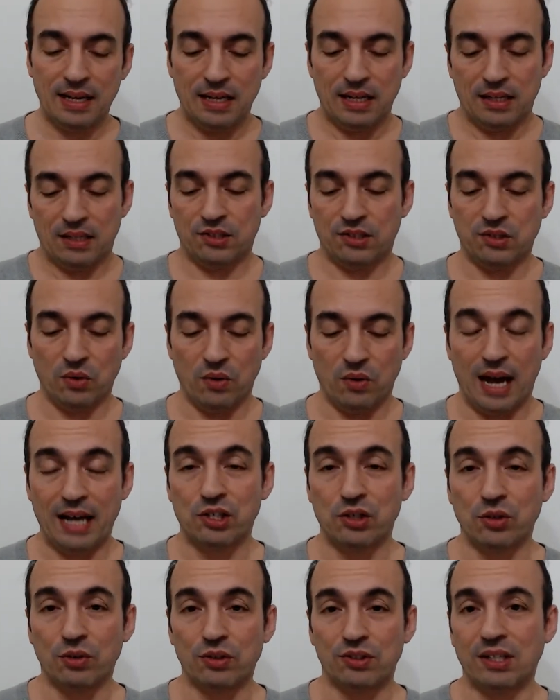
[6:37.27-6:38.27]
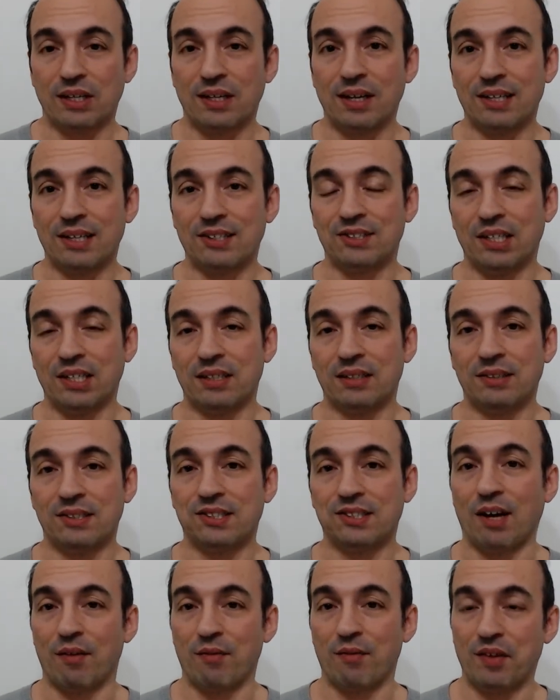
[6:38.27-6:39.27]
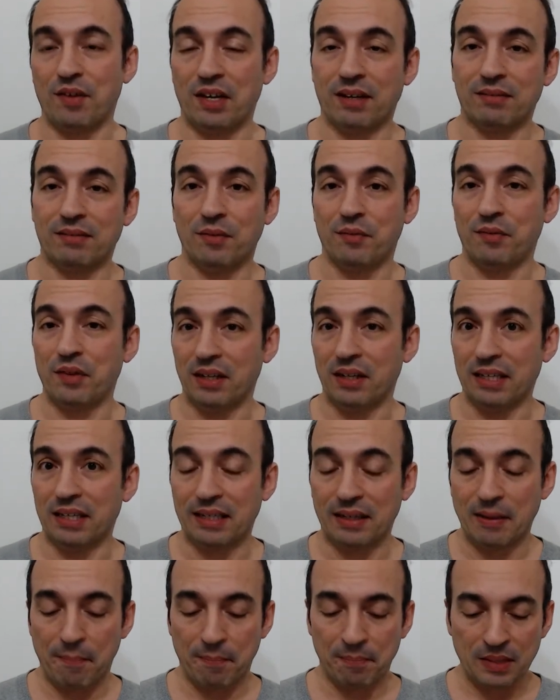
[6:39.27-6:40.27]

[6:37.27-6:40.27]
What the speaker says: so I chose the classic stuffing, filling.